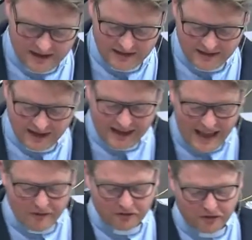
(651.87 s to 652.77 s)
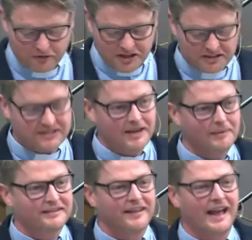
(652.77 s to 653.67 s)
the account of Jesus coming
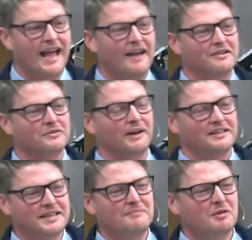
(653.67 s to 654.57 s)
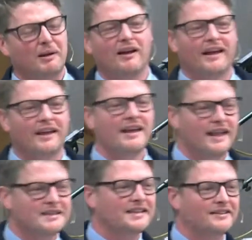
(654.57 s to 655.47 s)
to their house, when it seems a bit like
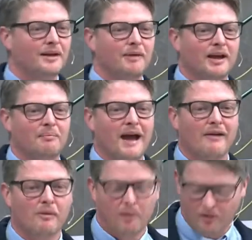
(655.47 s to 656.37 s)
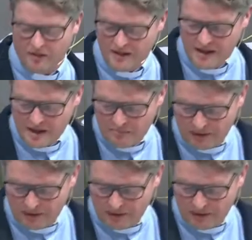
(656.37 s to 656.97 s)
it's set up like a parable, but